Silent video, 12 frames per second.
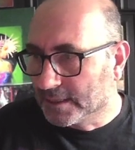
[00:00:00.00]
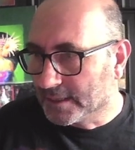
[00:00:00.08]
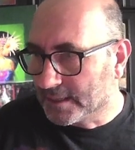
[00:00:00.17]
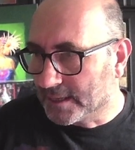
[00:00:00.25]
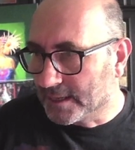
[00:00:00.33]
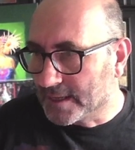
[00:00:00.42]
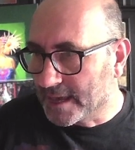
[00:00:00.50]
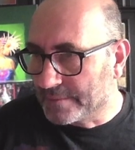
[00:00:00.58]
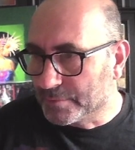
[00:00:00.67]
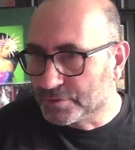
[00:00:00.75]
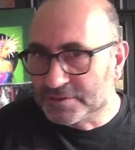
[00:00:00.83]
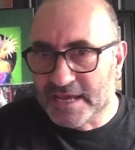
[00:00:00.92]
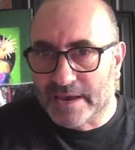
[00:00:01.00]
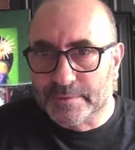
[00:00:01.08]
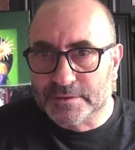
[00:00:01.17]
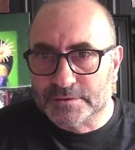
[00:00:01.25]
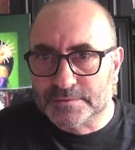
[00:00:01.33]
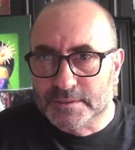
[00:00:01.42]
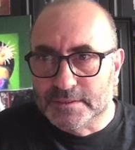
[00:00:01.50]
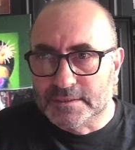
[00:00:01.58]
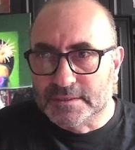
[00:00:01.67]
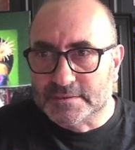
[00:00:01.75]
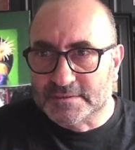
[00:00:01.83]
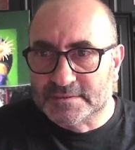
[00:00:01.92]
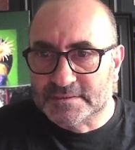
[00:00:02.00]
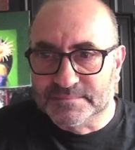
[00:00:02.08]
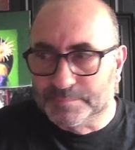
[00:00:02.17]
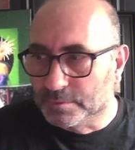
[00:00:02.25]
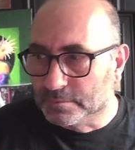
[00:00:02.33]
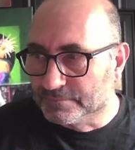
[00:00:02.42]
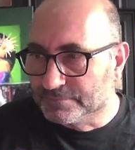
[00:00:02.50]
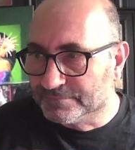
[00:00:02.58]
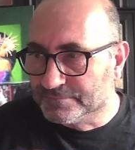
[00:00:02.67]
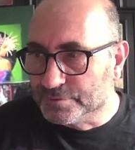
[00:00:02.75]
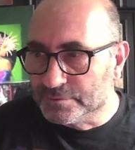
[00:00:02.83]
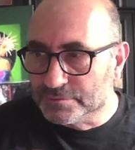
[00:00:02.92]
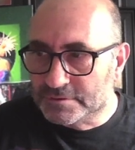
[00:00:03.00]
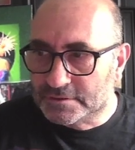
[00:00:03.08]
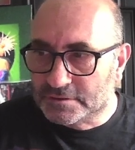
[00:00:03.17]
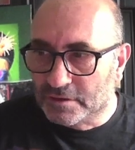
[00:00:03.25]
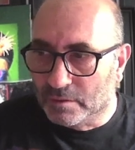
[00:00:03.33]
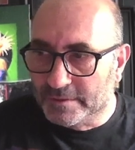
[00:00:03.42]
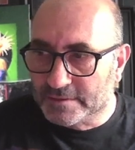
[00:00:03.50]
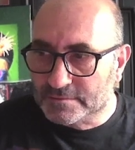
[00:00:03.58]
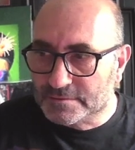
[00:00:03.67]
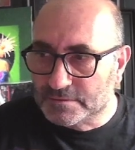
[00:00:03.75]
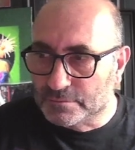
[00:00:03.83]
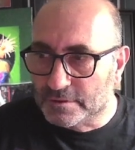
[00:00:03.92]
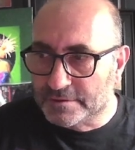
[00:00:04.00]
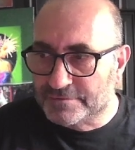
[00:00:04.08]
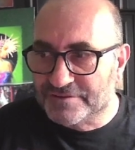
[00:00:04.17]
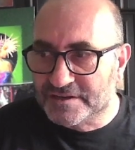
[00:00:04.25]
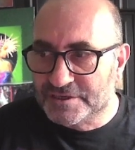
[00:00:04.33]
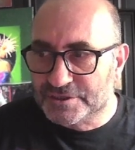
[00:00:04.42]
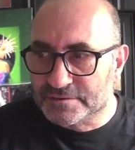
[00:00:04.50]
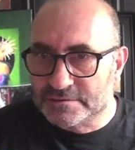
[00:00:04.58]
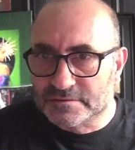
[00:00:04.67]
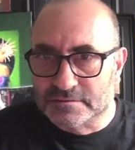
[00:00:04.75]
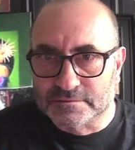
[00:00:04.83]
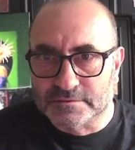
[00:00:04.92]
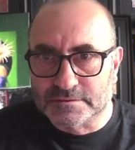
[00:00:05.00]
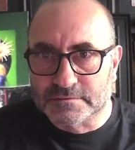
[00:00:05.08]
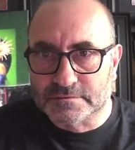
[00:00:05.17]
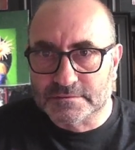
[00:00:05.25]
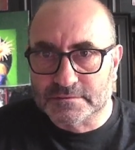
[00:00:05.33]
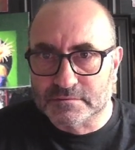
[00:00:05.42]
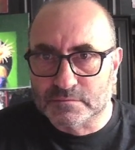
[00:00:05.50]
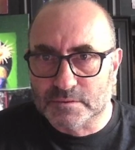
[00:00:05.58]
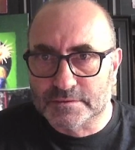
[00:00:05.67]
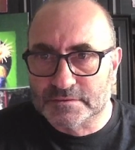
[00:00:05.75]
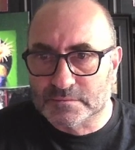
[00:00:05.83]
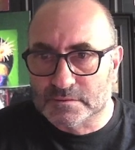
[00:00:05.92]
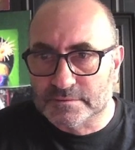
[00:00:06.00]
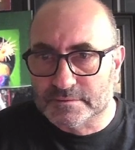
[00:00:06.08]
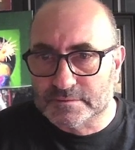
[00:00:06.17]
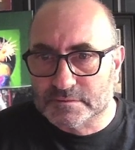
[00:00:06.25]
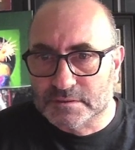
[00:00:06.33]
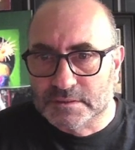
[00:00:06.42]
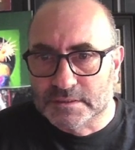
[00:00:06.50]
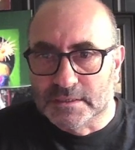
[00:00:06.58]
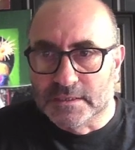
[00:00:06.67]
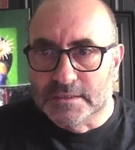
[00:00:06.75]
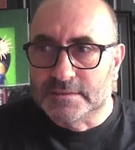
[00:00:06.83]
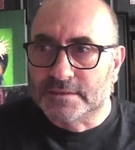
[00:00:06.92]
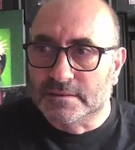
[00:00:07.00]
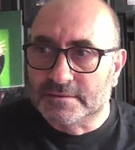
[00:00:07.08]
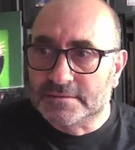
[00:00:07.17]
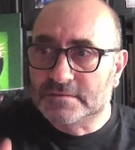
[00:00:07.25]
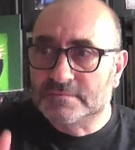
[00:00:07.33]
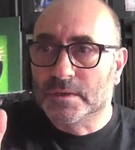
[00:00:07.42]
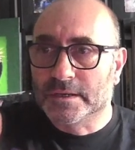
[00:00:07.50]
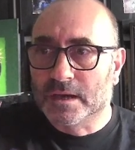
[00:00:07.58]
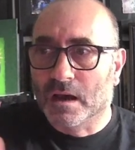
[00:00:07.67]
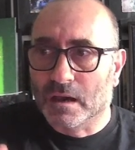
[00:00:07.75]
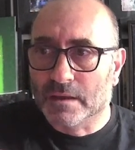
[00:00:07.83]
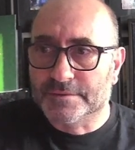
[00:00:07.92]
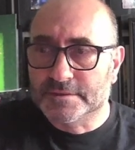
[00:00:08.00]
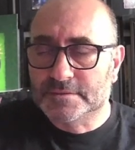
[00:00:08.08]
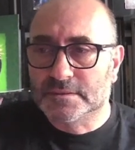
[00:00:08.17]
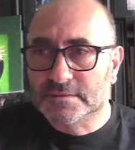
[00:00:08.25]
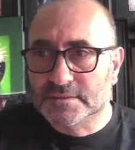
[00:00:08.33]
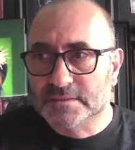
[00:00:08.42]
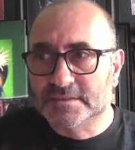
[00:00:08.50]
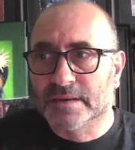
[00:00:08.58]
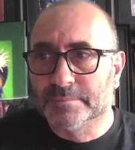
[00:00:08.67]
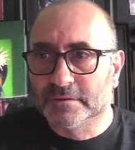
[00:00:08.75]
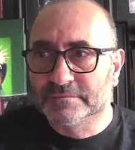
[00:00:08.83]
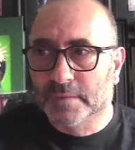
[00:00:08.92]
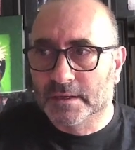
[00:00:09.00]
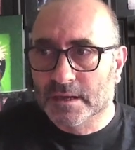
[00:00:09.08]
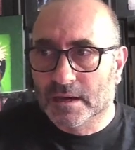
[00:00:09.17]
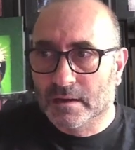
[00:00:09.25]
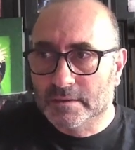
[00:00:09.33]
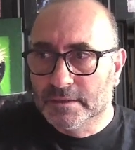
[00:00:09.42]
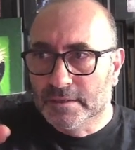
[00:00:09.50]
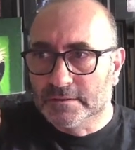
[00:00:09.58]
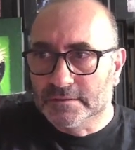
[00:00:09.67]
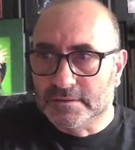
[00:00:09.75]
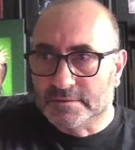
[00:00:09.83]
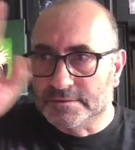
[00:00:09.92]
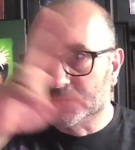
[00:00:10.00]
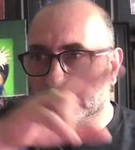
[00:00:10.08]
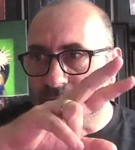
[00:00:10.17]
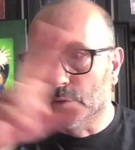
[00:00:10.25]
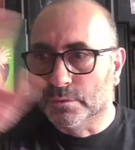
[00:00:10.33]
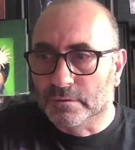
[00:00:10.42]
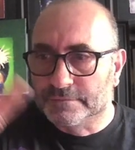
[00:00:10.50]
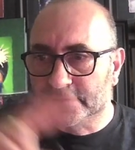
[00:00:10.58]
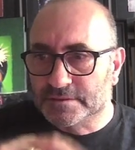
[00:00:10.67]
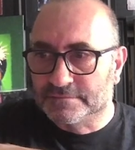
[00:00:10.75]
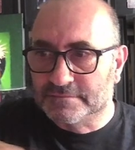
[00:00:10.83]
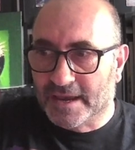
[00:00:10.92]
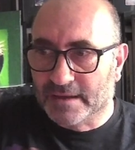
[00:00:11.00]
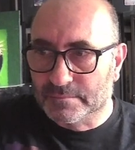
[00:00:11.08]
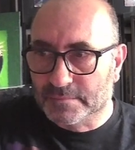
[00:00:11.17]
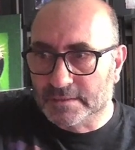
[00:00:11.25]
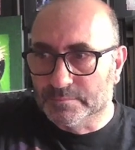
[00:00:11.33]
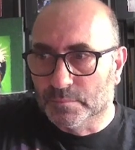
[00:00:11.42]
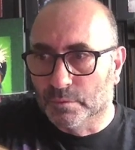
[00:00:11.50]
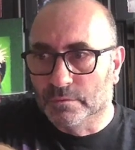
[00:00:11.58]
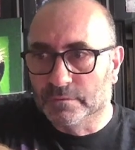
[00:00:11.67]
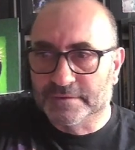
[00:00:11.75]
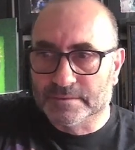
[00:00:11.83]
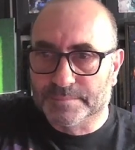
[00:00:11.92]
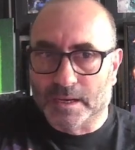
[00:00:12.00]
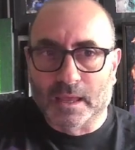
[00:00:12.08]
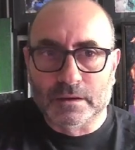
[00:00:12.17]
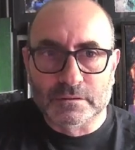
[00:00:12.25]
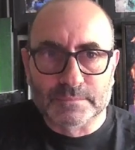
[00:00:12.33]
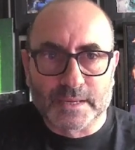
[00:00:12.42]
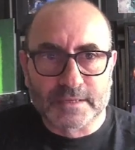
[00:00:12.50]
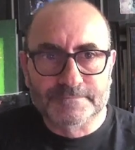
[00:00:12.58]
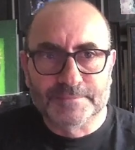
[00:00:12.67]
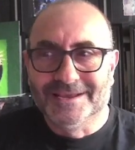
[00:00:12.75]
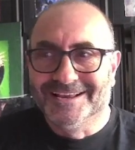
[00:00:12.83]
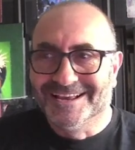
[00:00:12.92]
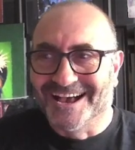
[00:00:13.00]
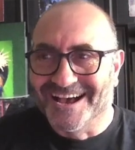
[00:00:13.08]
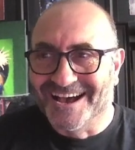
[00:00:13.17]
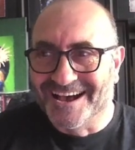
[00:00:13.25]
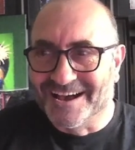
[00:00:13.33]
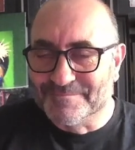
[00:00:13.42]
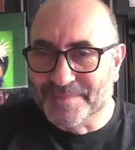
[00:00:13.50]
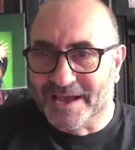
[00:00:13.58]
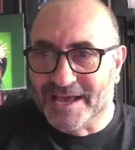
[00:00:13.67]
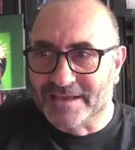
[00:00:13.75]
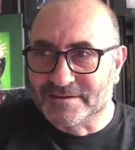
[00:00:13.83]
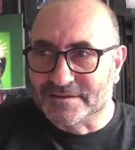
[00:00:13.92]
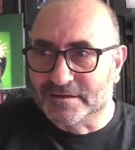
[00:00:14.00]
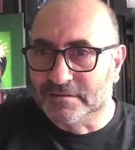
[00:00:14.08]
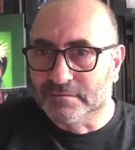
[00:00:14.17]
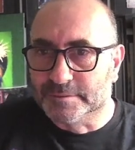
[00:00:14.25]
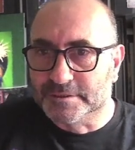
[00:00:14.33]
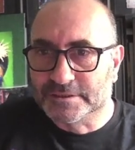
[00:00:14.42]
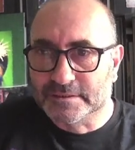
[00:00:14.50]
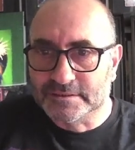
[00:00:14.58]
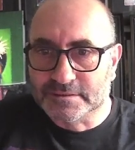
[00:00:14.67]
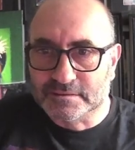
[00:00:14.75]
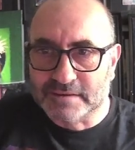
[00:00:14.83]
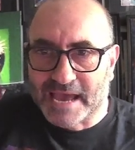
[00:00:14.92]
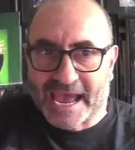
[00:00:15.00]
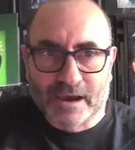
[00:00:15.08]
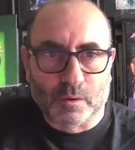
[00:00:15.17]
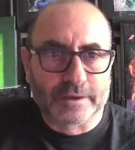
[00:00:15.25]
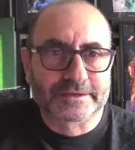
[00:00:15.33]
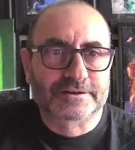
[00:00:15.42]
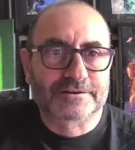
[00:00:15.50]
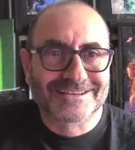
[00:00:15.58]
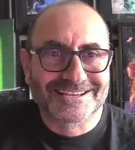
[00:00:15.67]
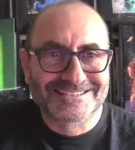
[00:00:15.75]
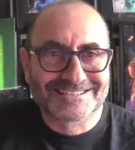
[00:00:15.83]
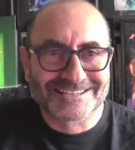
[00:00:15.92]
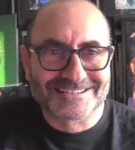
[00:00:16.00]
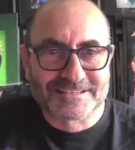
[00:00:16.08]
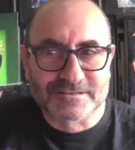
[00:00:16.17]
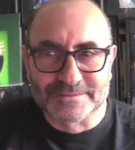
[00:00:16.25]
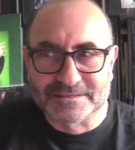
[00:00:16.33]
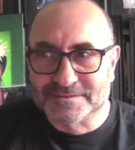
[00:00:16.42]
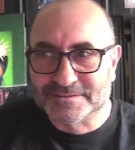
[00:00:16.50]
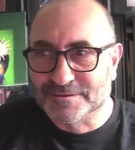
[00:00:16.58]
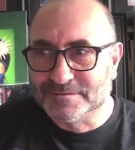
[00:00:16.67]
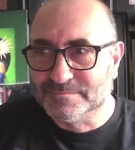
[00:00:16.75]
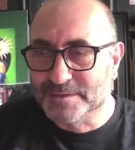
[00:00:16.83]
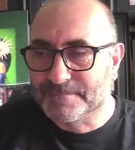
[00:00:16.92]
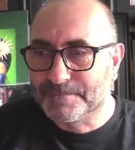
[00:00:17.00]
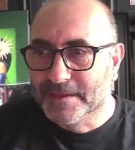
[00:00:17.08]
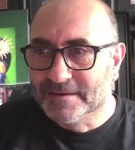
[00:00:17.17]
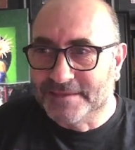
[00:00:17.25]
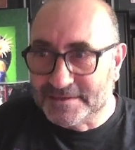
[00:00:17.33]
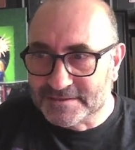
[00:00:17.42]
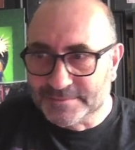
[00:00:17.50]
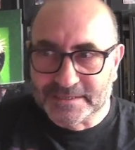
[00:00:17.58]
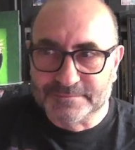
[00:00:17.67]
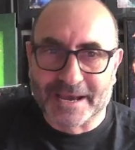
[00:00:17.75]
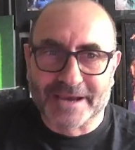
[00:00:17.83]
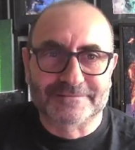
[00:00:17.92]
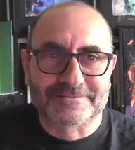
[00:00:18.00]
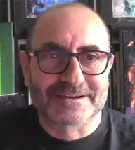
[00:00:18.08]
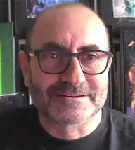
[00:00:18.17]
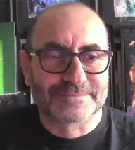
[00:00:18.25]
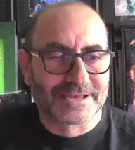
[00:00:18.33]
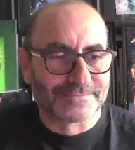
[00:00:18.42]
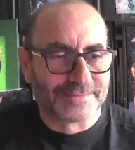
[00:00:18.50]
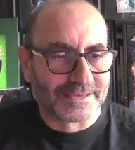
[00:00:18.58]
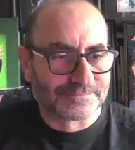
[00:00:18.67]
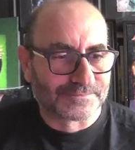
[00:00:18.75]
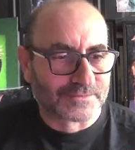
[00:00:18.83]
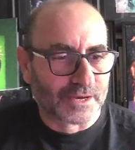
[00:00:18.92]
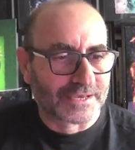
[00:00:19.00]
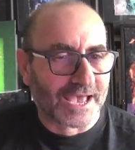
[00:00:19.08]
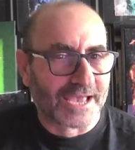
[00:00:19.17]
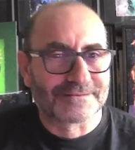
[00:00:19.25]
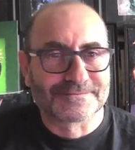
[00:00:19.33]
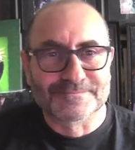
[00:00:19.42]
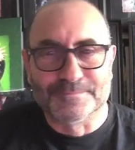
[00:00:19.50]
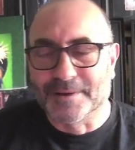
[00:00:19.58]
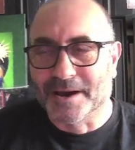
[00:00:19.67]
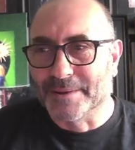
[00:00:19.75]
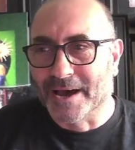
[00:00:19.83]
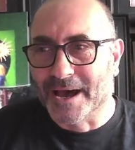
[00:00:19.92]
and how much damage simple rude comments or aggression can do to others. So this is my art. This is the example of my art. You can see more of it around me, more of it below me, and I'll be showing you how I create it coming soon, but that's a bit of background about me. Okay, bye bye.